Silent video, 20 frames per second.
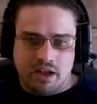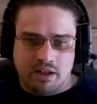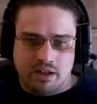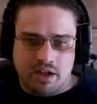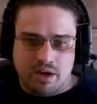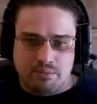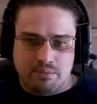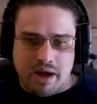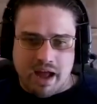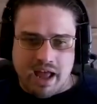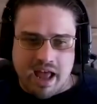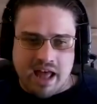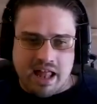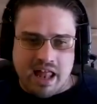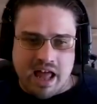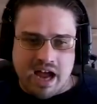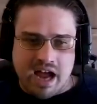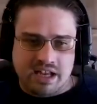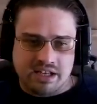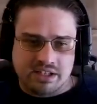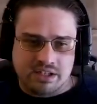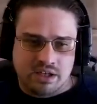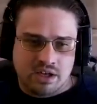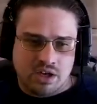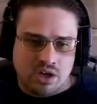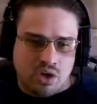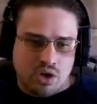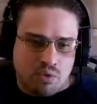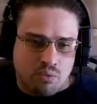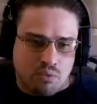nearby
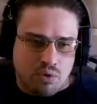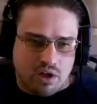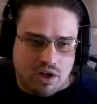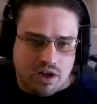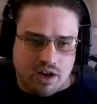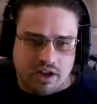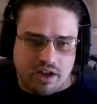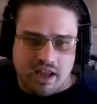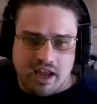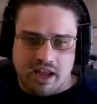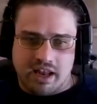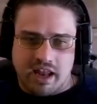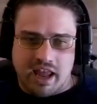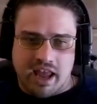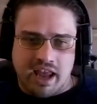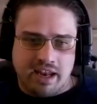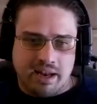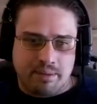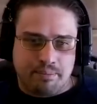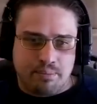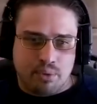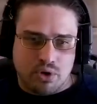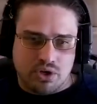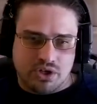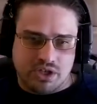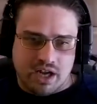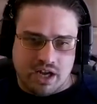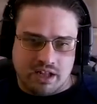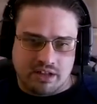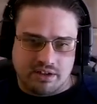allies will gonna gain
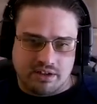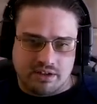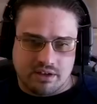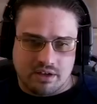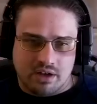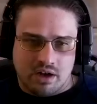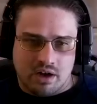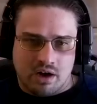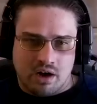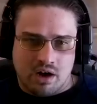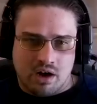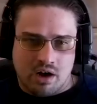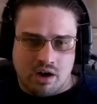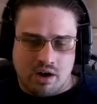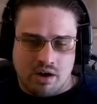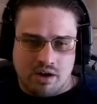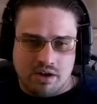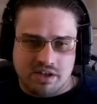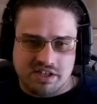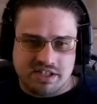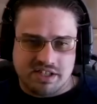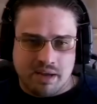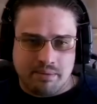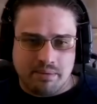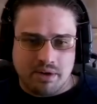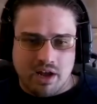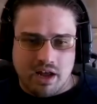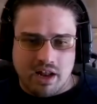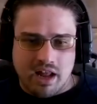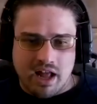80%
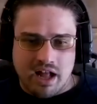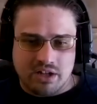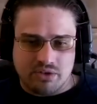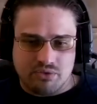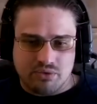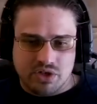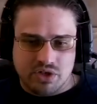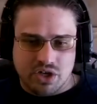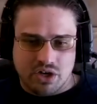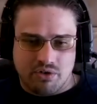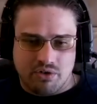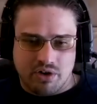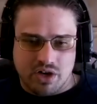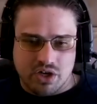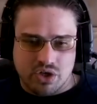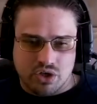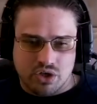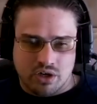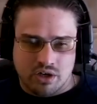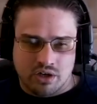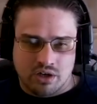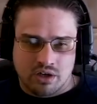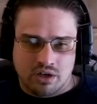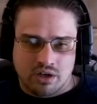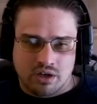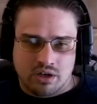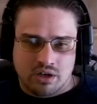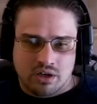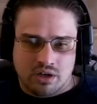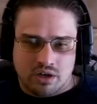stamina and health regeneration,
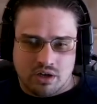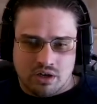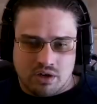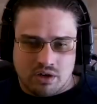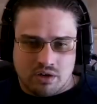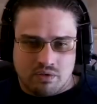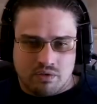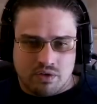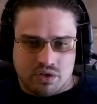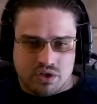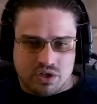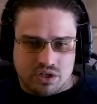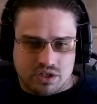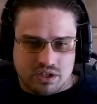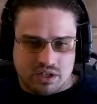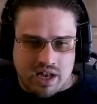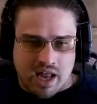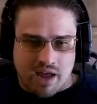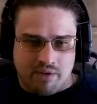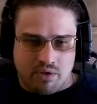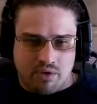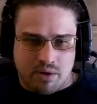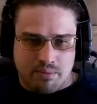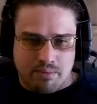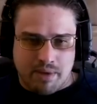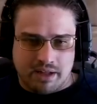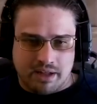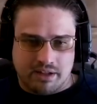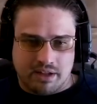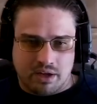which is never a
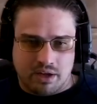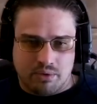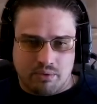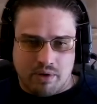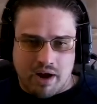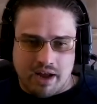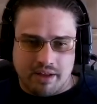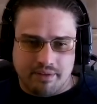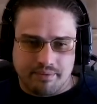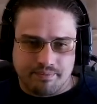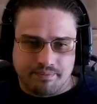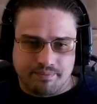bad thing, right?